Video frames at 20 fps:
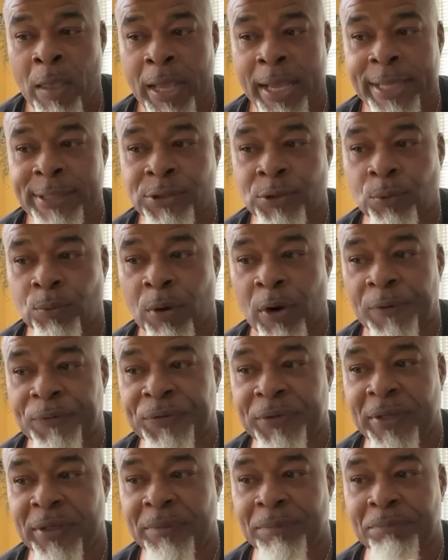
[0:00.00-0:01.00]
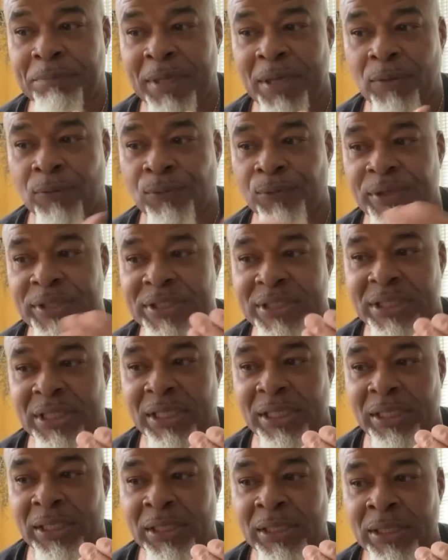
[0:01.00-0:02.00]
Is it worth it me
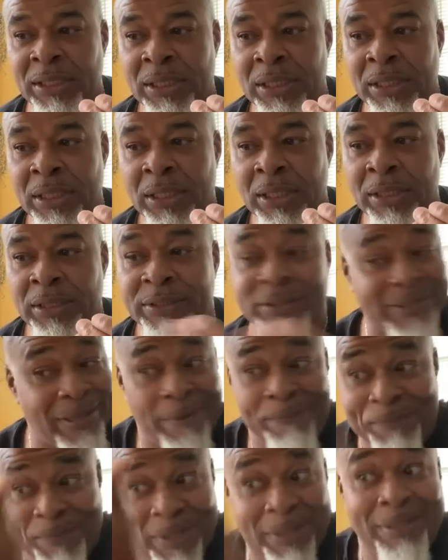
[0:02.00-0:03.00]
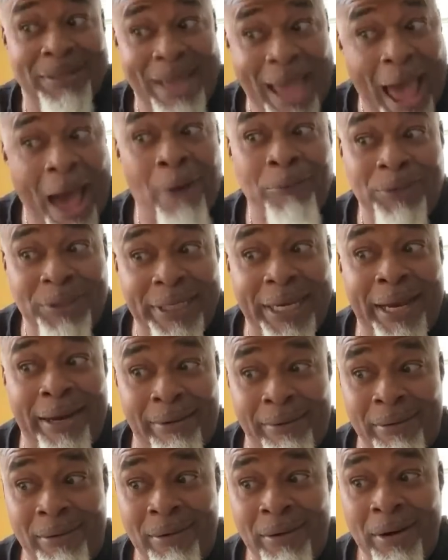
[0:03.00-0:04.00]
risking something out
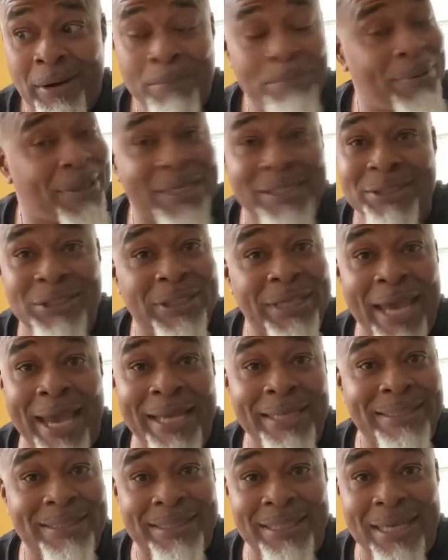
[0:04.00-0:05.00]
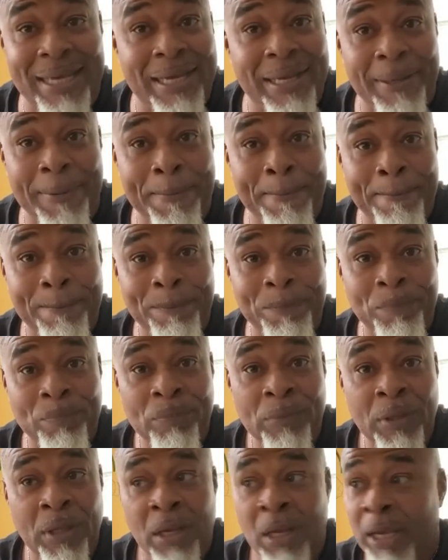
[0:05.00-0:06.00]
there because you can't see it.
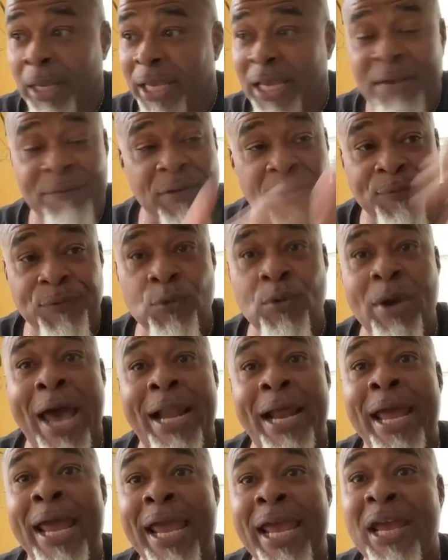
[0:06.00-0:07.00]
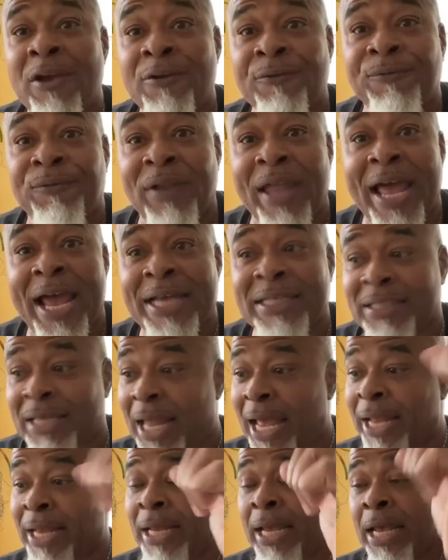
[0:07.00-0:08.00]
Even if you got a hand
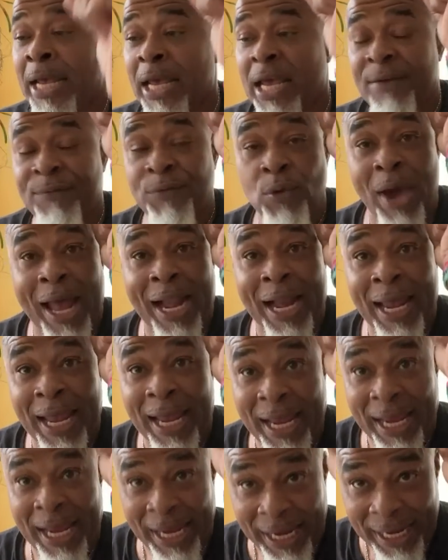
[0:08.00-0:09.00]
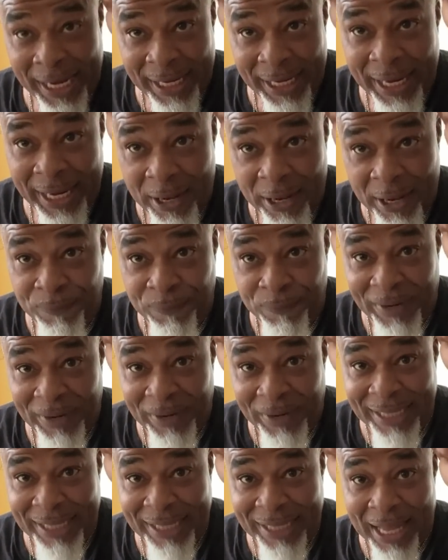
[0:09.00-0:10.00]
flashlight, if you got a handheld
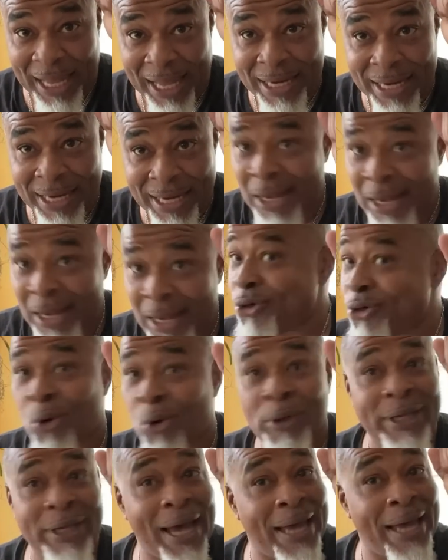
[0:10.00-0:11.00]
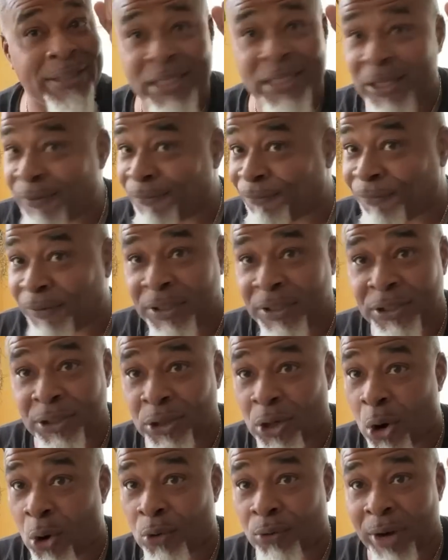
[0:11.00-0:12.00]
flashlight, you only got 10 feet to
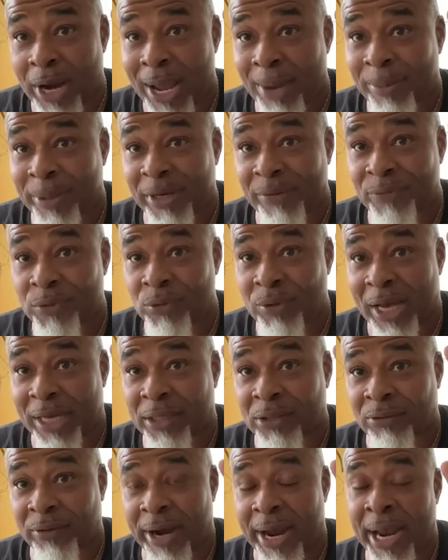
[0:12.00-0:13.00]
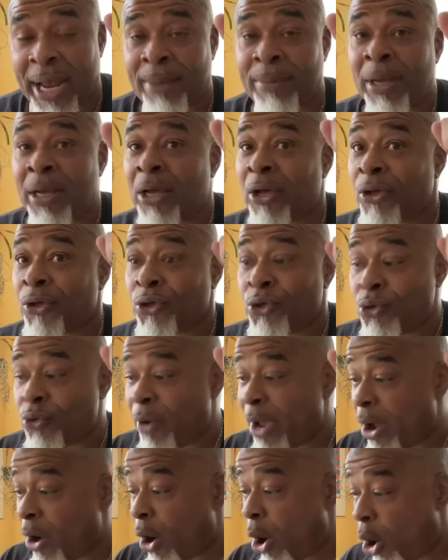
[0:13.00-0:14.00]
go grab whatever you got to grab.
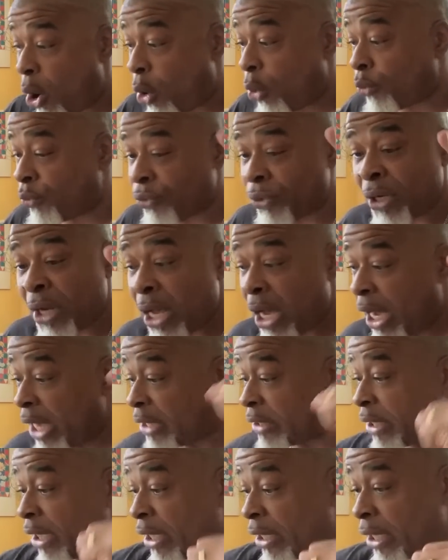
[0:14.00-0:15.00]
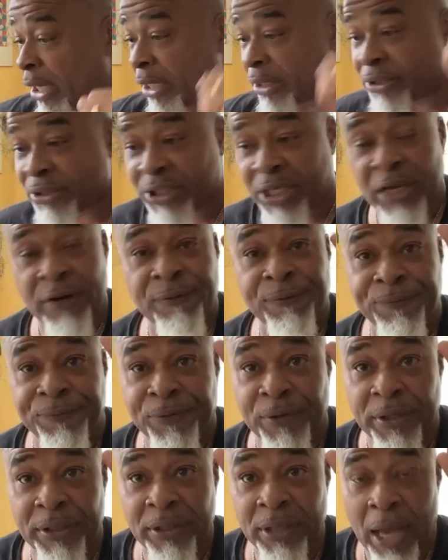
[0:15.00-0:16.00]
You holding a, a, a 10
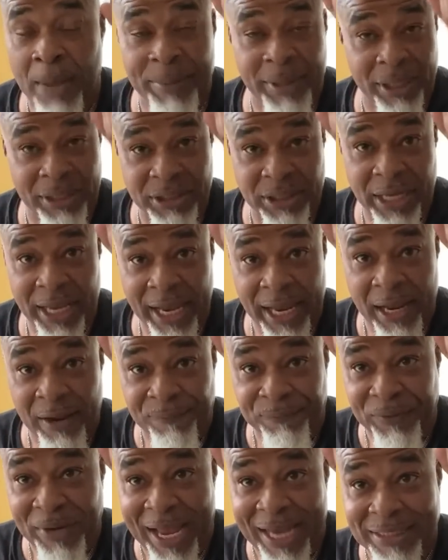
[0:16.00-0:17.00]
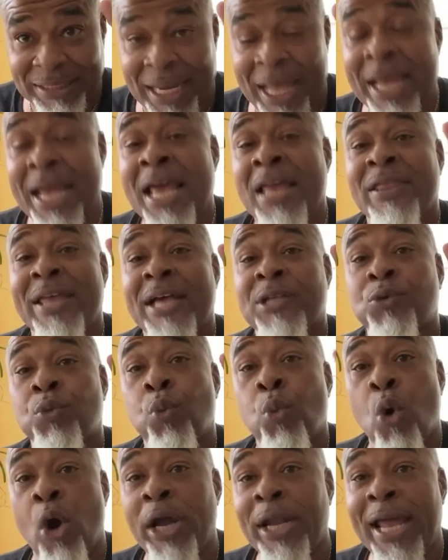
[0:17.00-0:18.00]
foot, I mean, a hand flashlight. That's
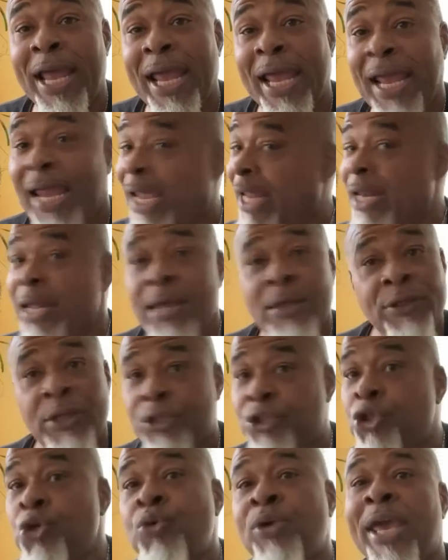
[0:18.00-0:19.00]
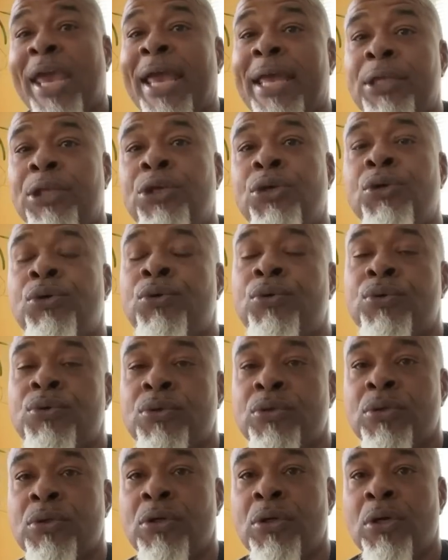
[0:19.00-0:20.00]
one hand that you can't
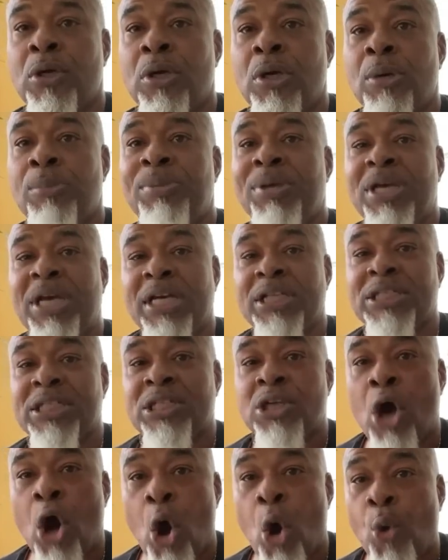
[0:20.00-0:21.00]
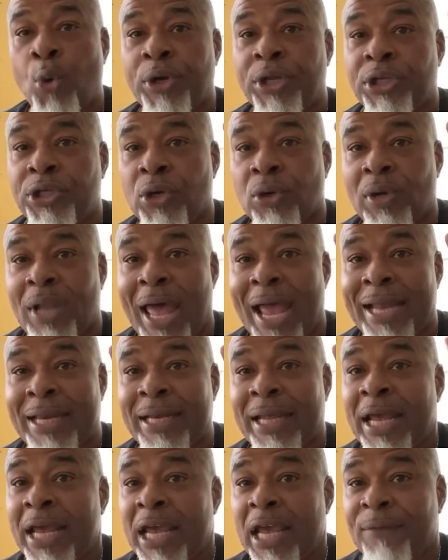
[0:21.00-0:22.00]
use because it's holding your light.
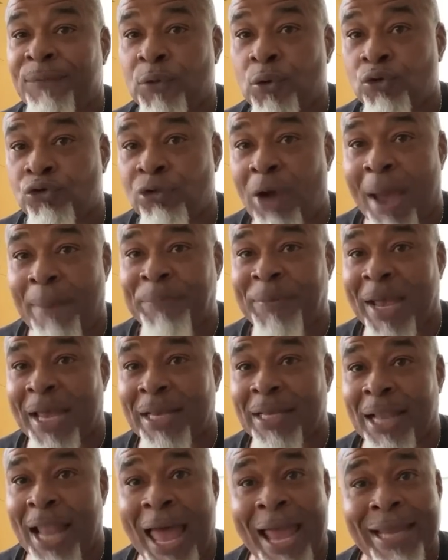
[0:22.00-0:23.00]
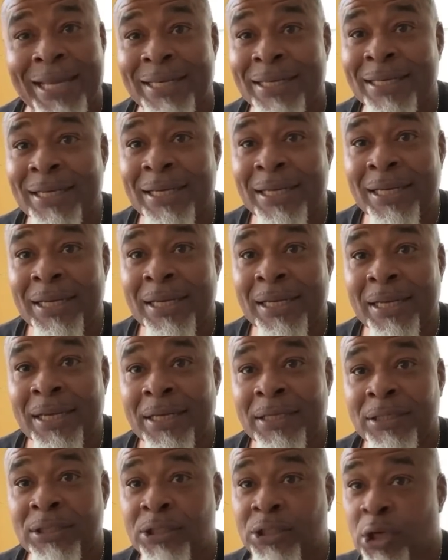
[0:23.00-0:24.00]
If you drop that light
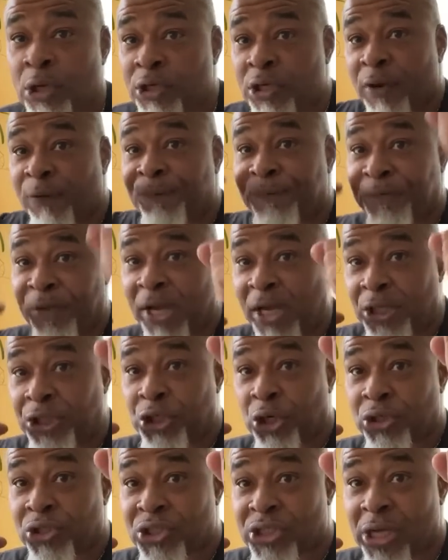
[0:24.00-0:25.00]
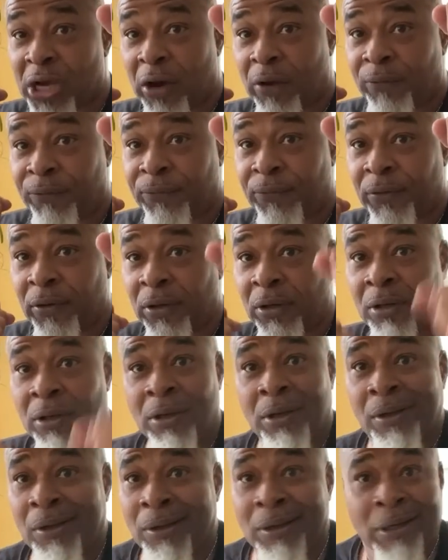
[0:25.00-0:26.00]
to defend yourself,
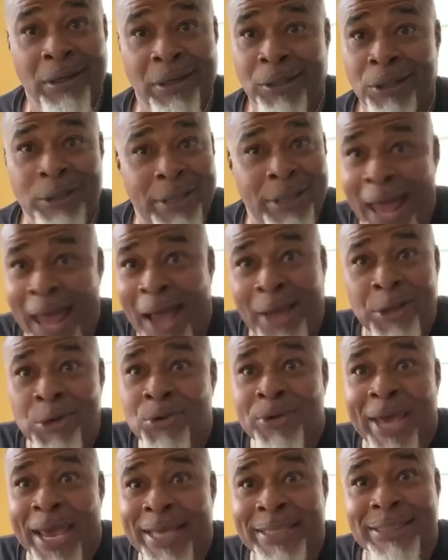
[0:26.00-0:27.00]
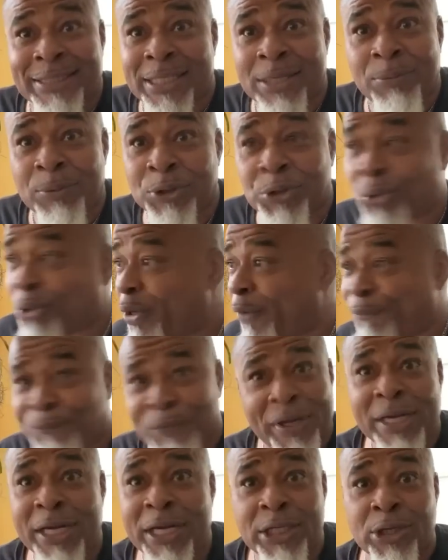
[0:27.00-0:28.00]
now you can't see what you're
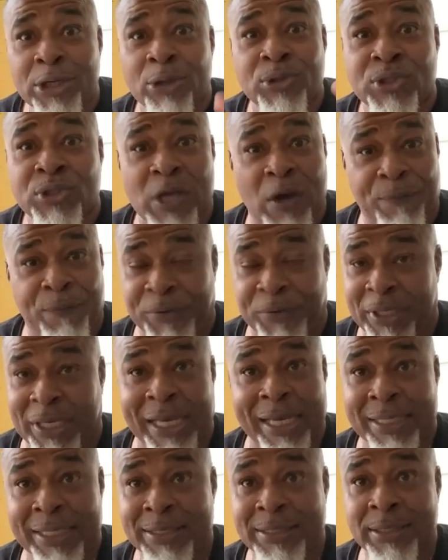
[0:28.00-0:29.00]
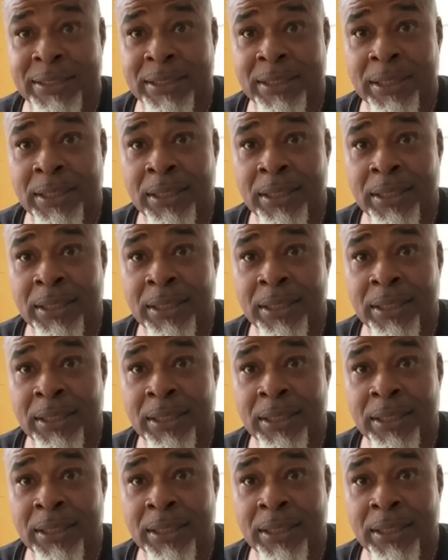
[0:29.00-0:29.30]
defending yourself against.